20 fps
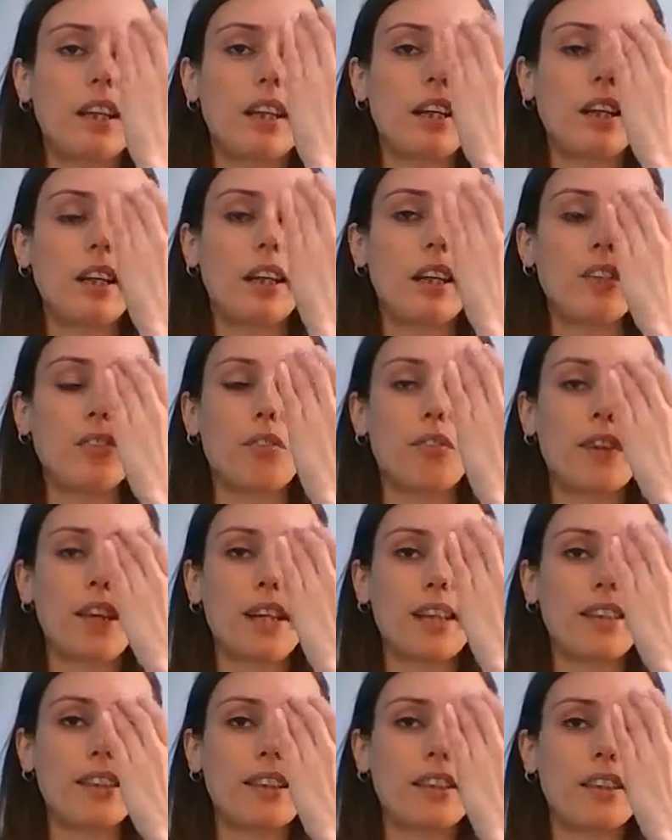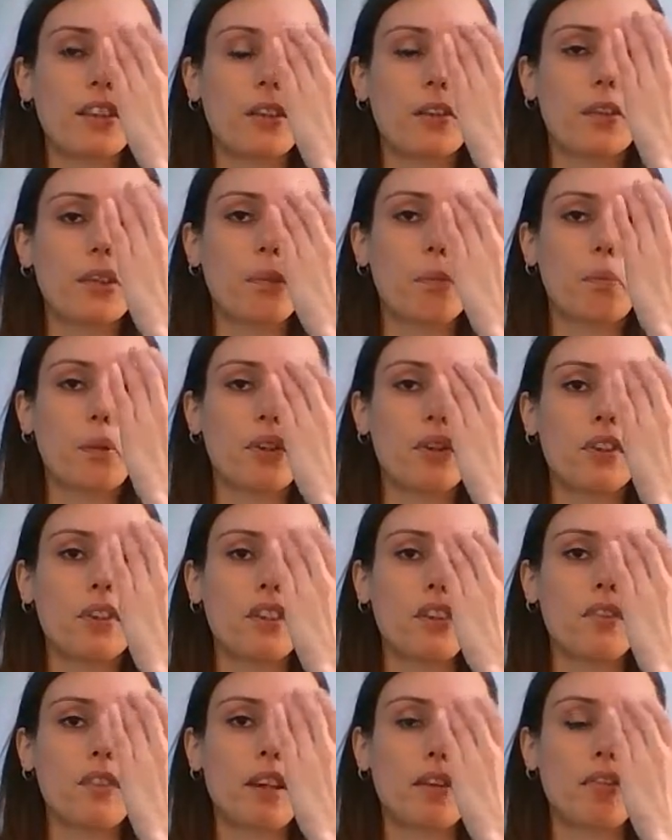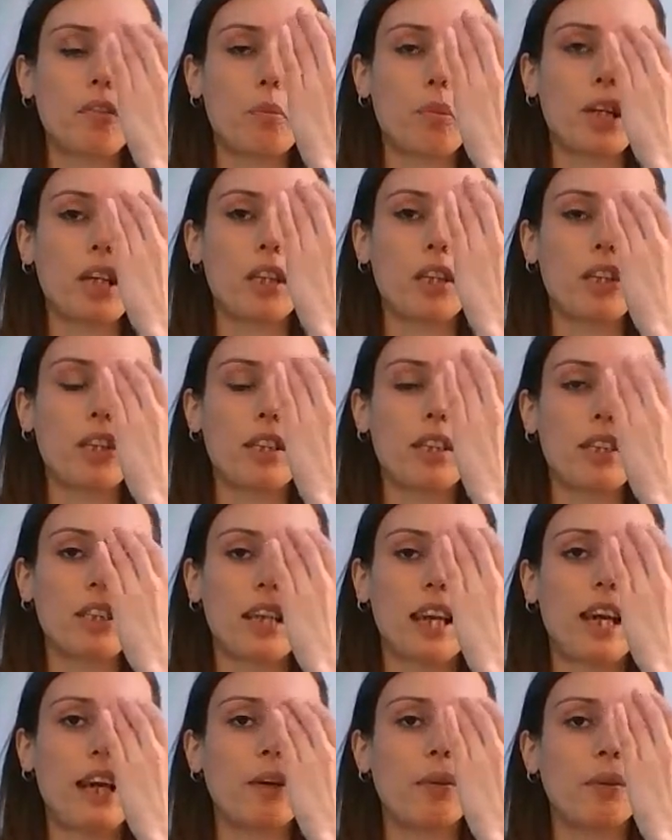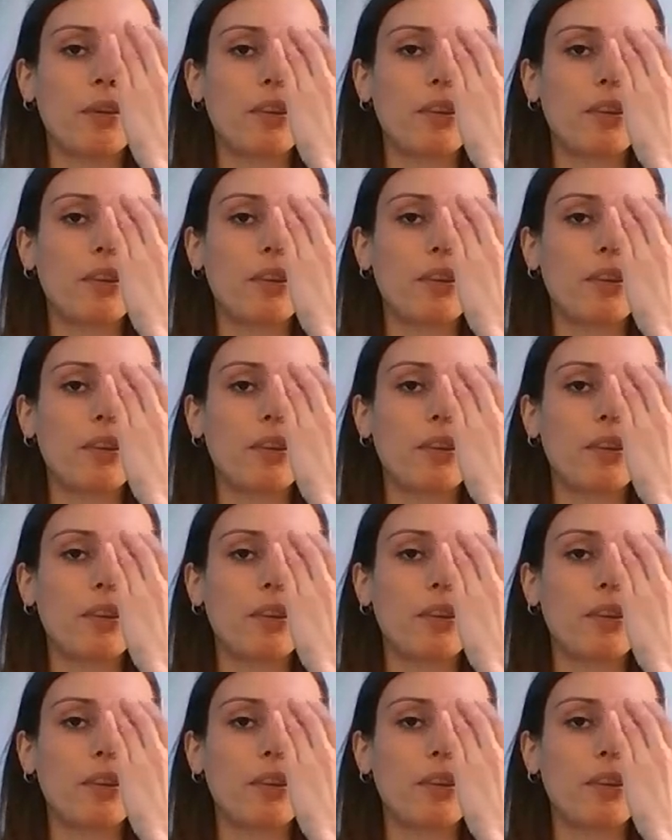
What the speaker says: In fact, I'll do some positive affirmations now,